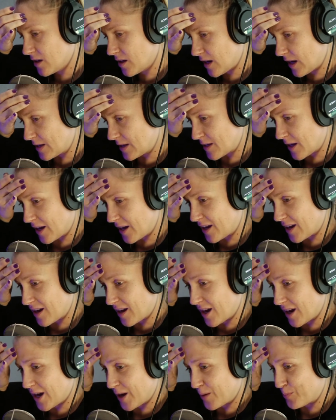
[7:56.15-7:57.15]
It's like
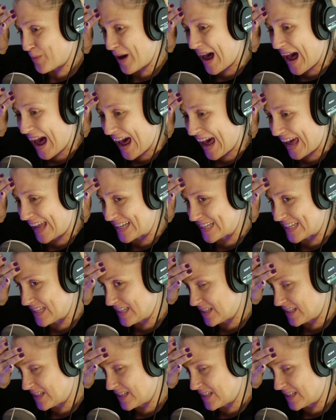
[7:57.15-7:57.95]
pond. Yep.